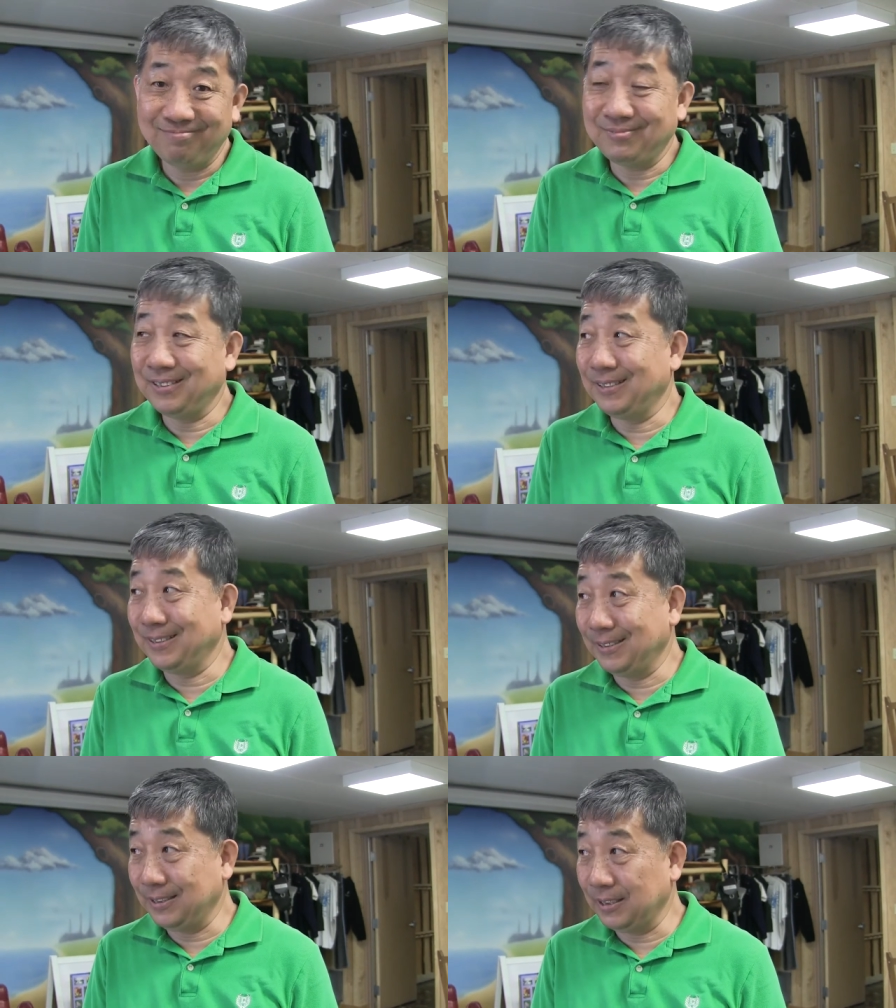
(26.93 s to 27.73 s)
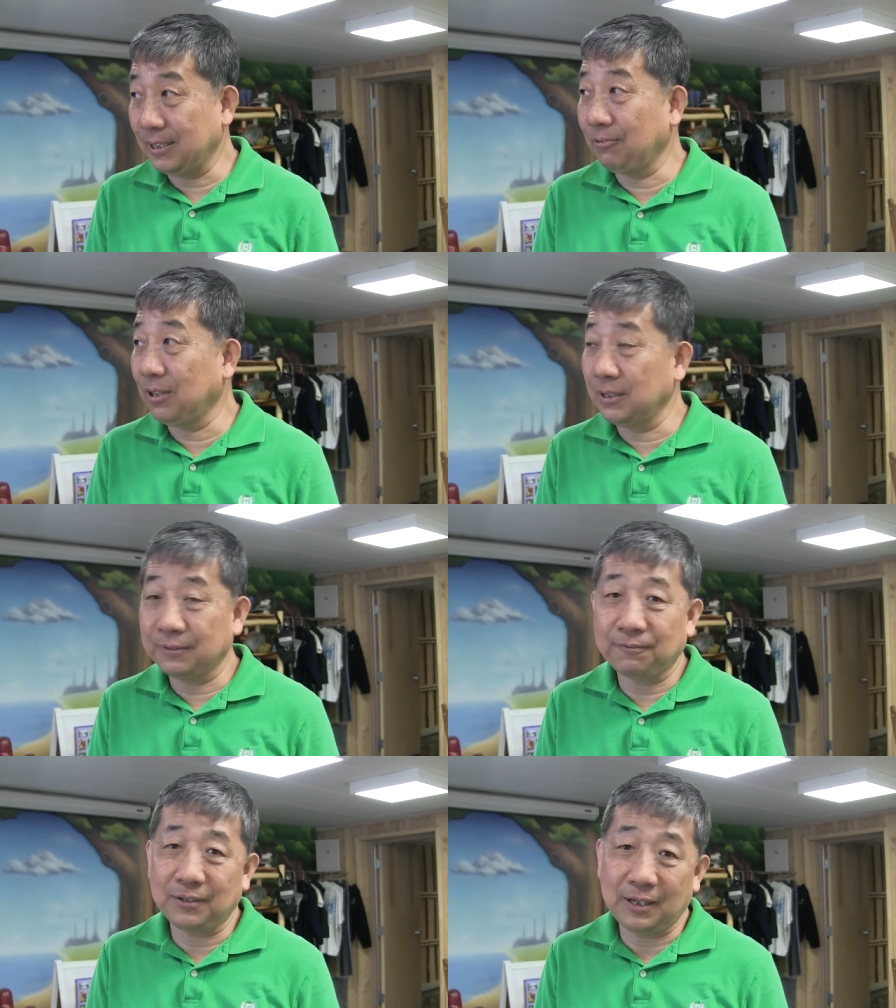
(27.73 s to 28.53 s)
and then
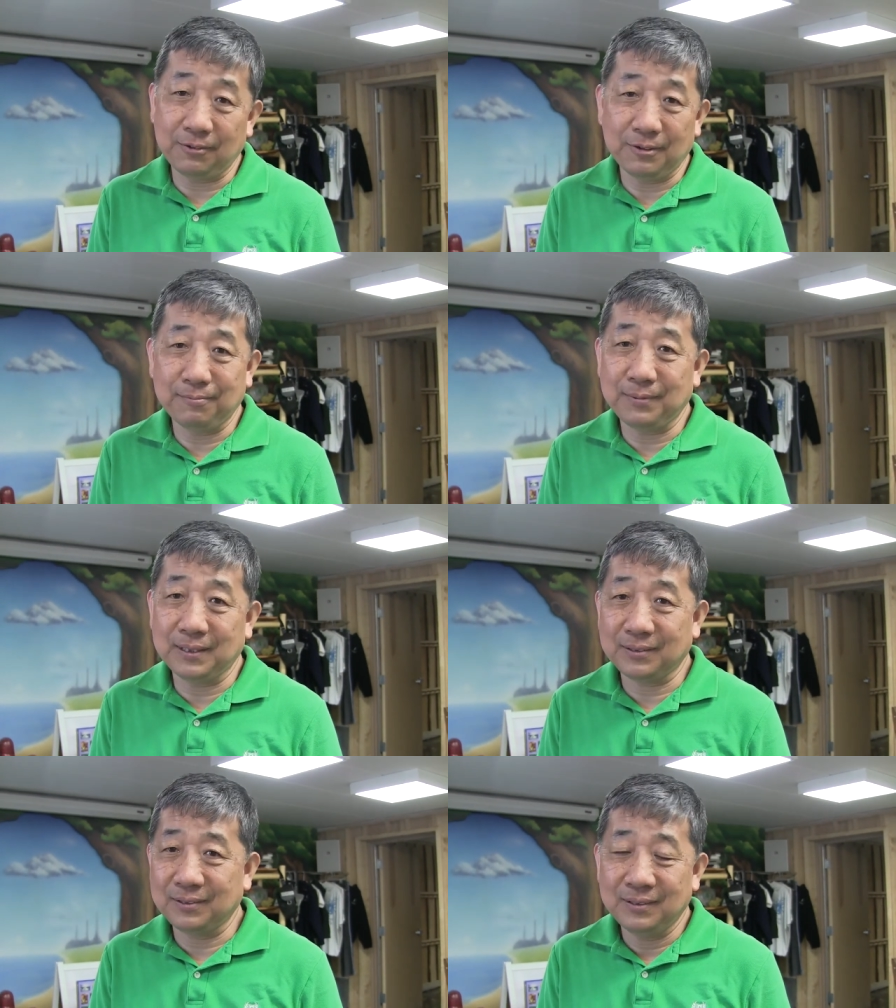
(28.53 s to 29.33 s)
wildflower. But